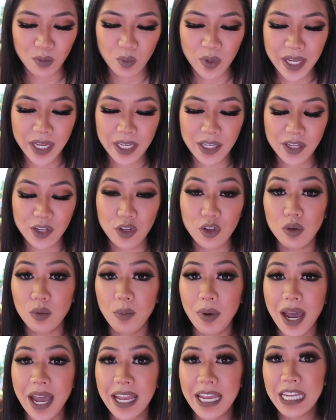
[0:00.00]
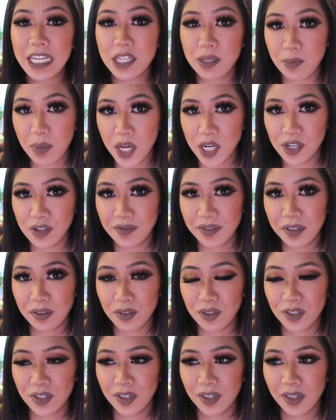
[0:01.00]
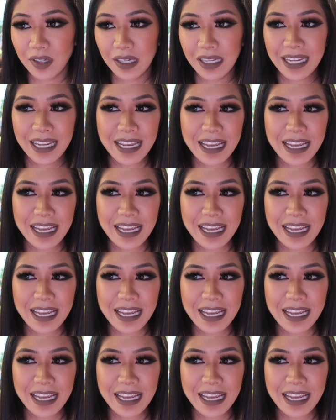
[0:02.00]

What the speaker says: when you buy a sponge filter,